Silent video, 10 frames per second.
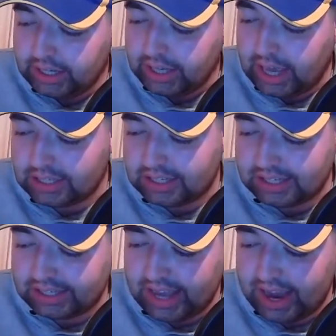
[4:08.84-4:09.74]
Castle
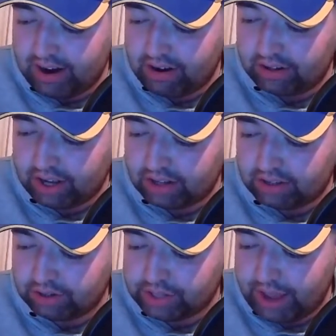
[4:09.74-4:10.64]
Star,
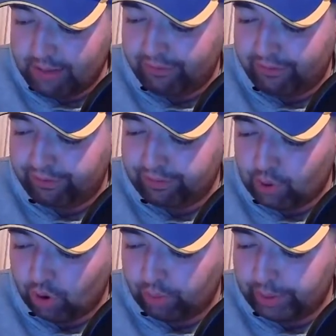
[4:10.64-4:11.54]
Dr. Zemph,
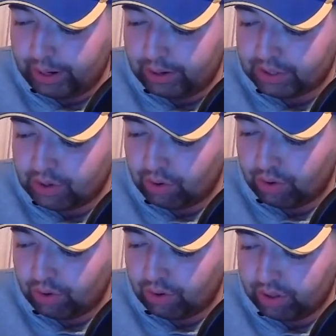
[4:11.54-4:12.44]
Go Bears
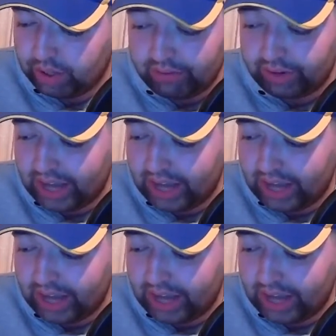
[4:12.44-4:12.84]
Go, even